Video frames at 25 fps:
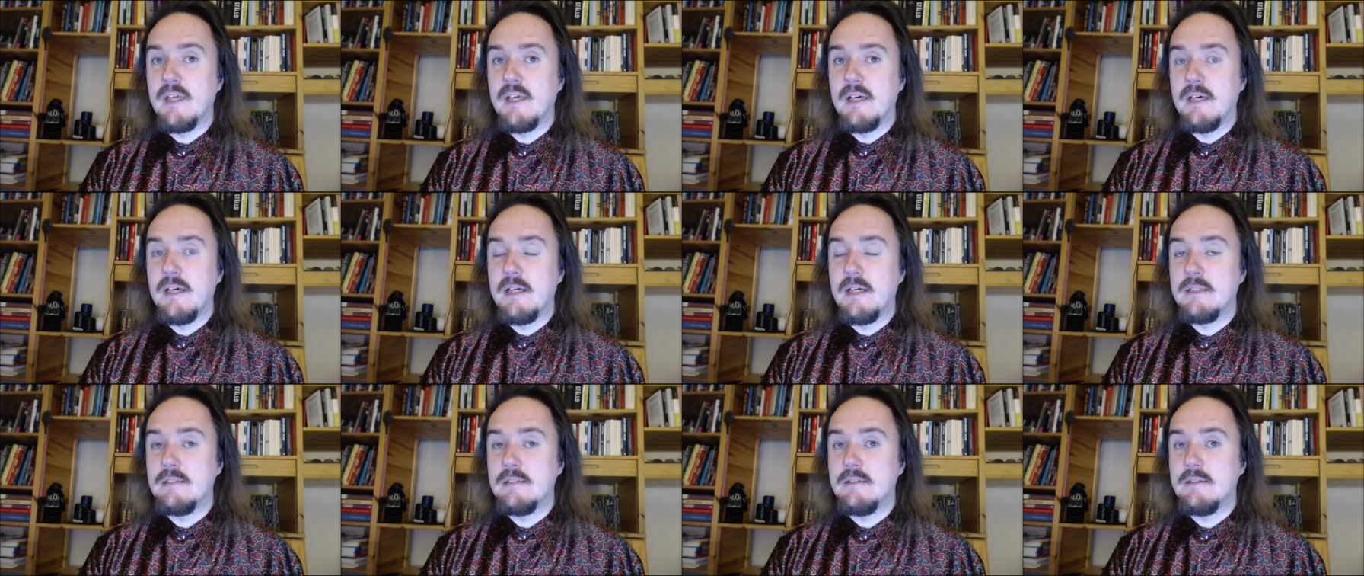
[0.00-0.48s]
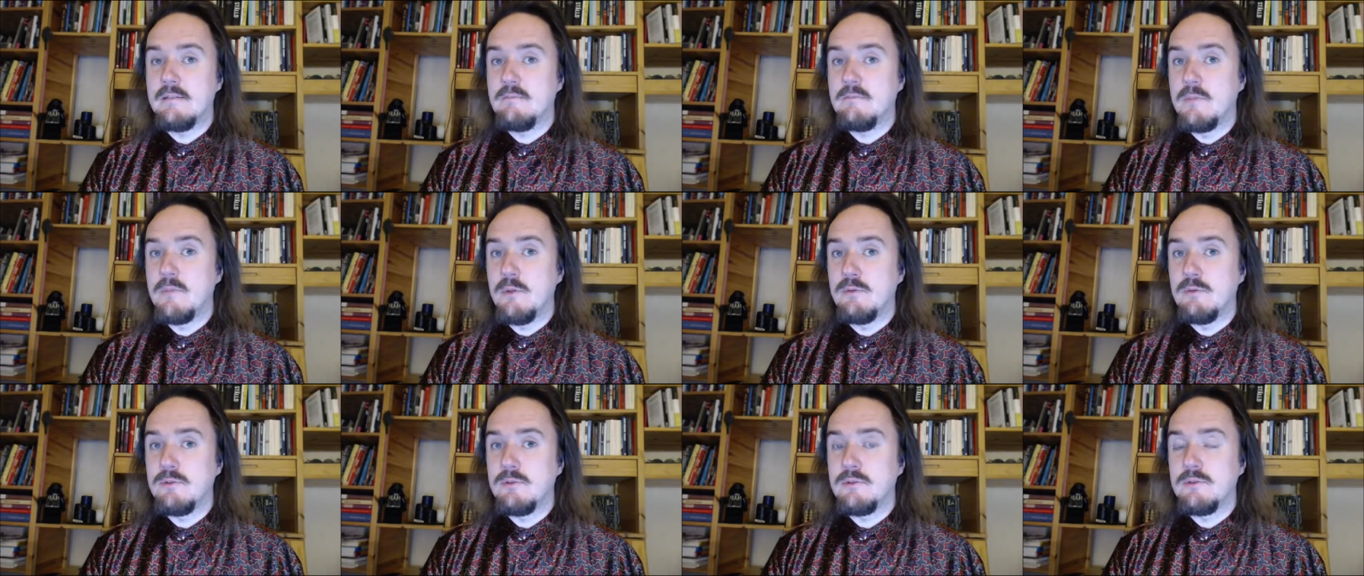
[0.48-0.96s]
and
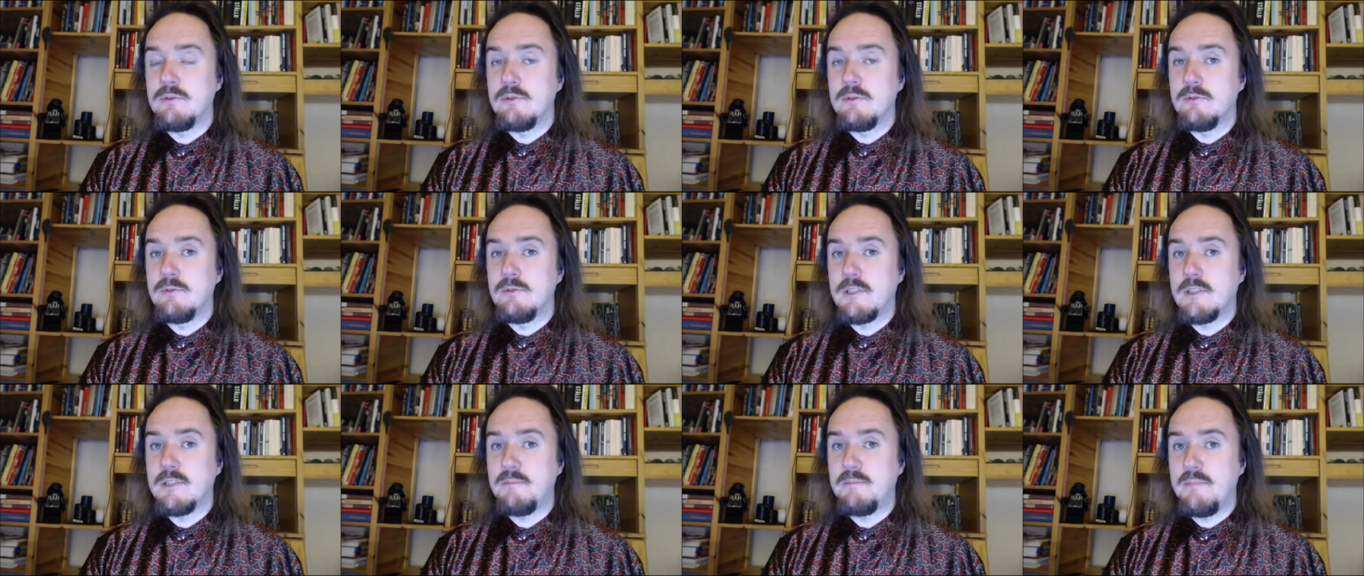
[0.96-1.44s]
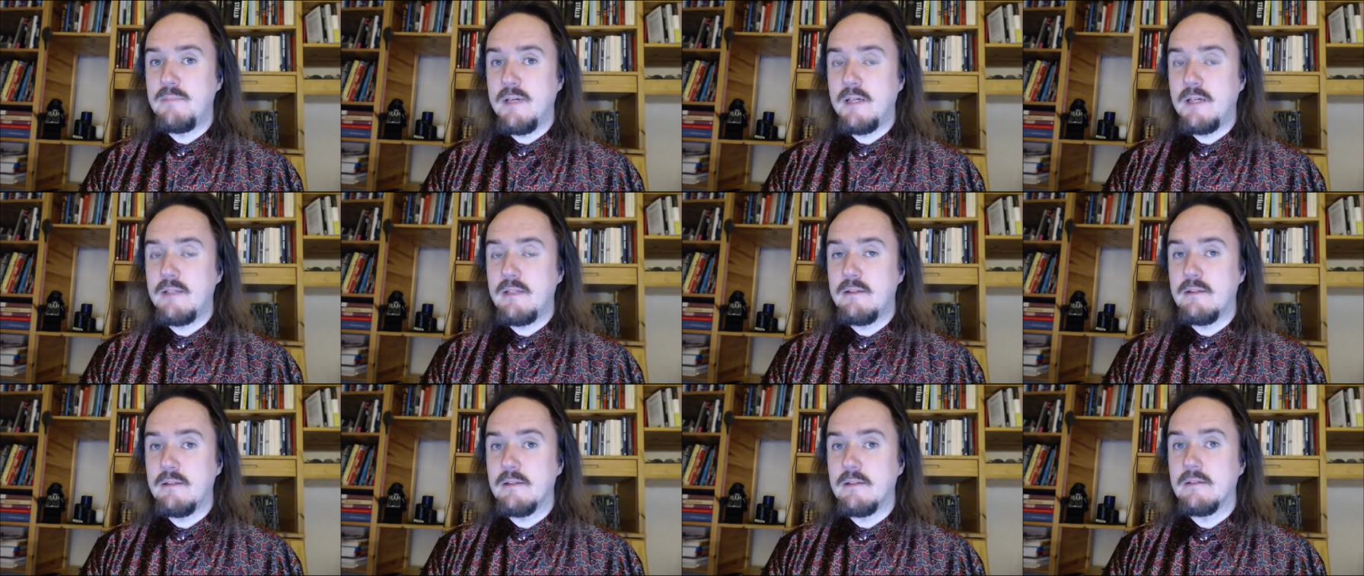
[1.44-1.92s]
most
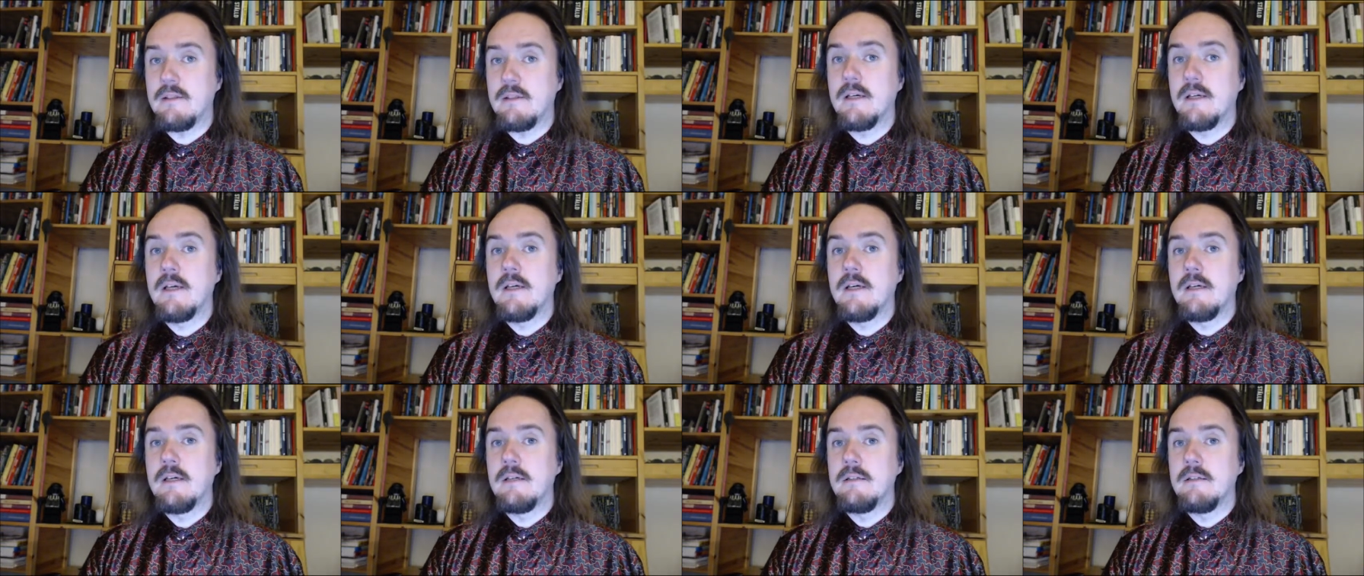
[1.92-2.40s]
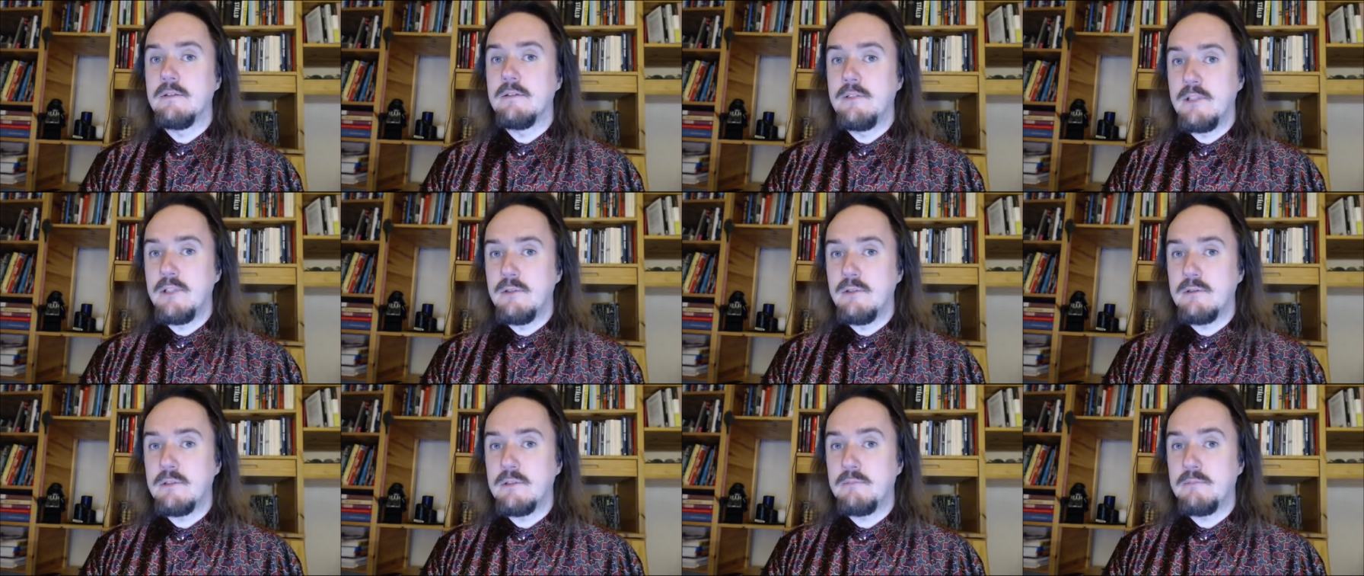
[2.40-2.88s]
respected
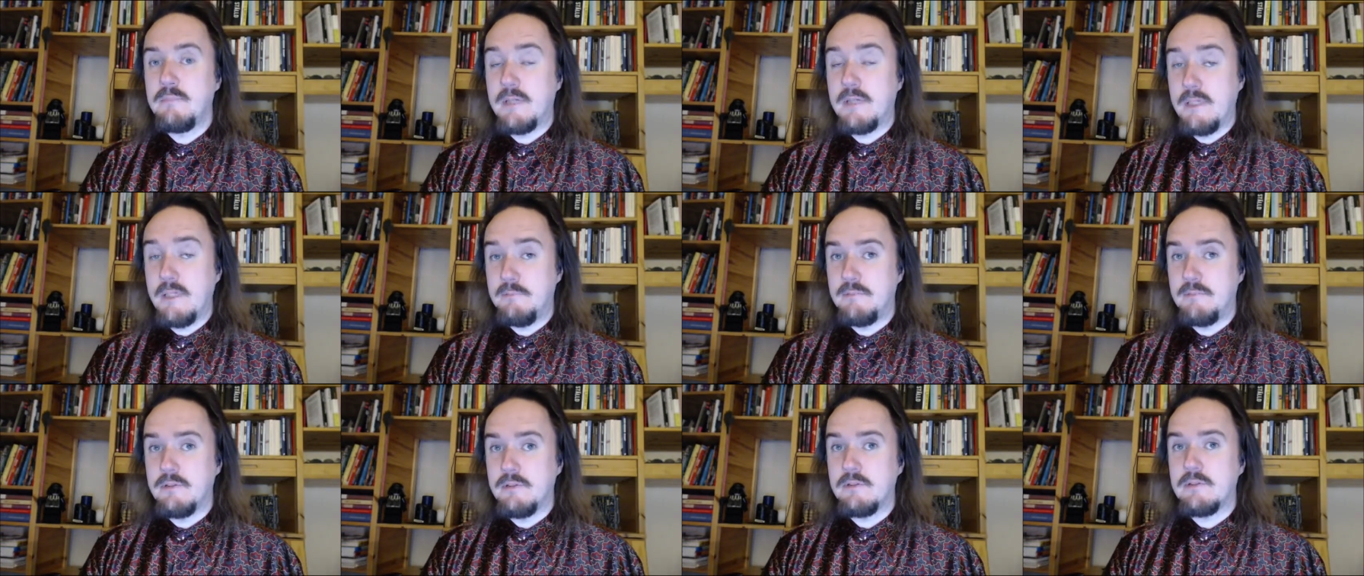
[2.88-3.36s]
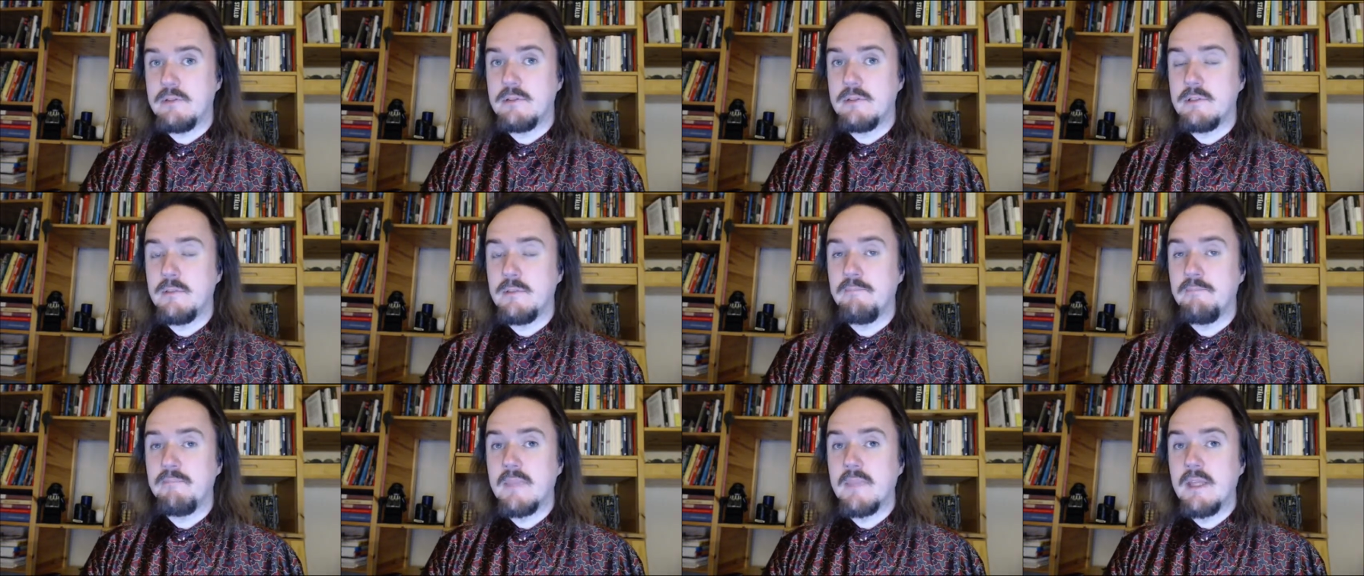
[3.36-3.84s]

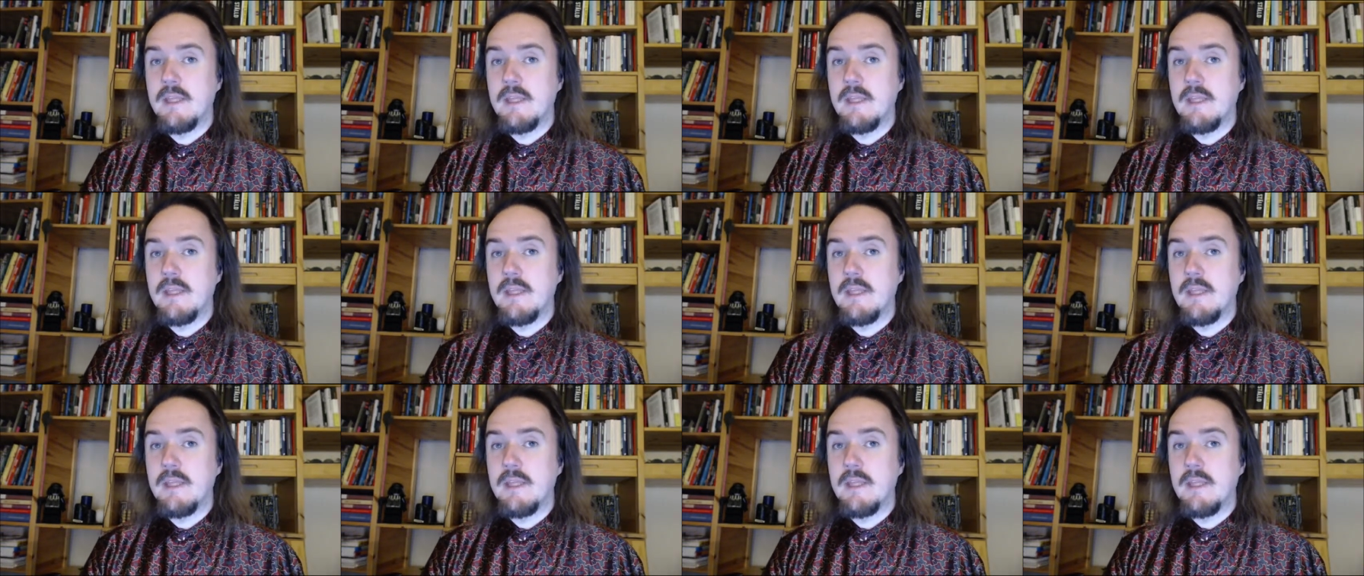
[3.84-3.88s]
newspapers.